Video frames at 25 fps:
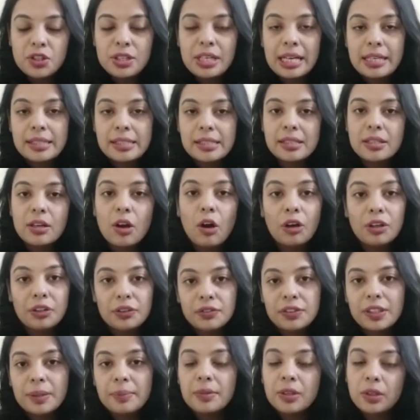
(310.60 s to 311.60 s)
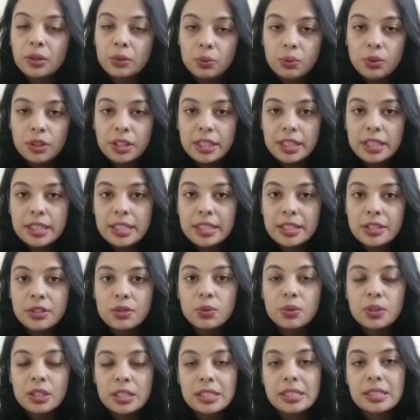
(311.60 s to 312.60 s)
as in all of them converted
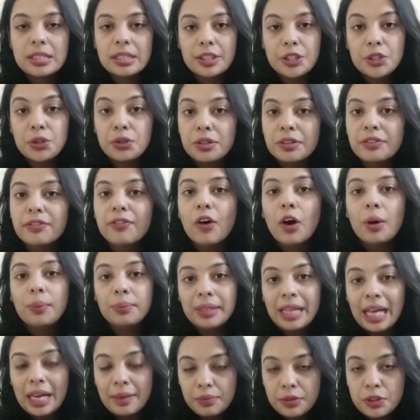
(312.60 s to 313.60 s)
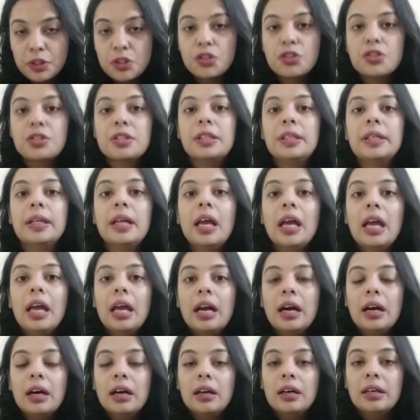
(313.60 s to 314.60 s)
into a uniform dimensional
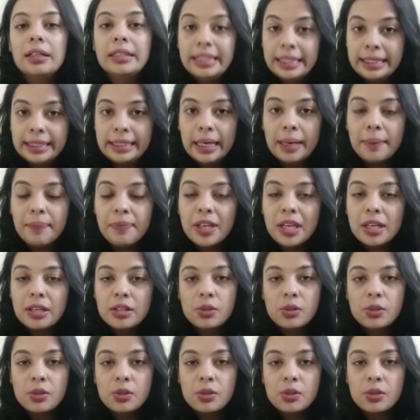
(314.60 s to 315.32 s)
data.